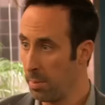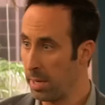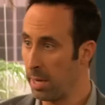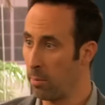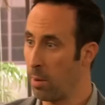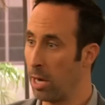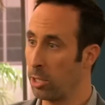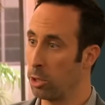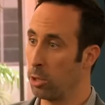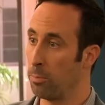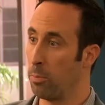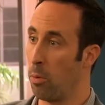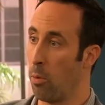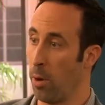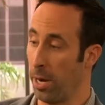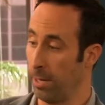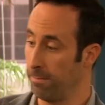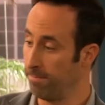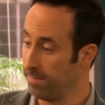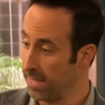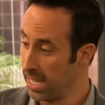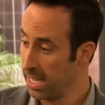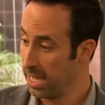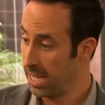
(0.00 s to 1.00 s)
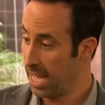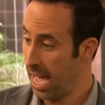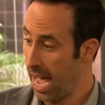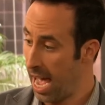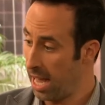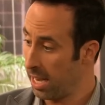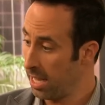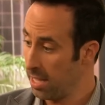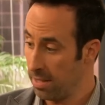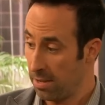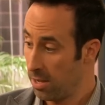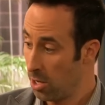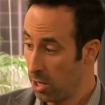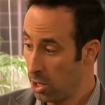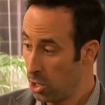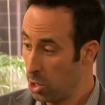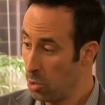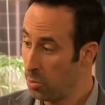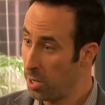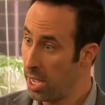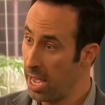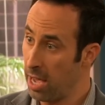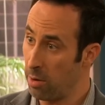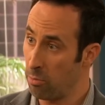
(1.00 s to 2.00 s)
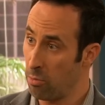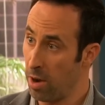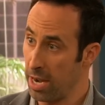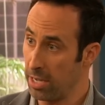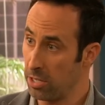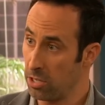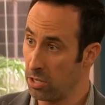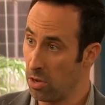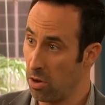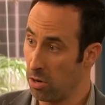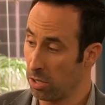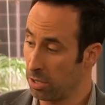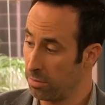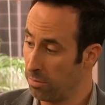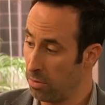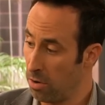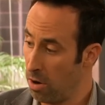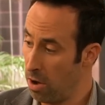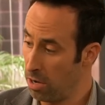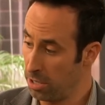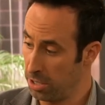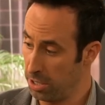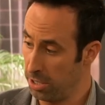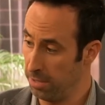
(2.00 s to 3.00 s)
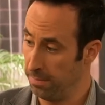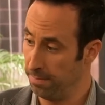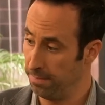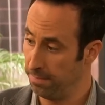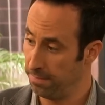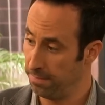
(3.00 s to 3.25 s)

Let me get right to the point. Ally, you can't write songs for Austin.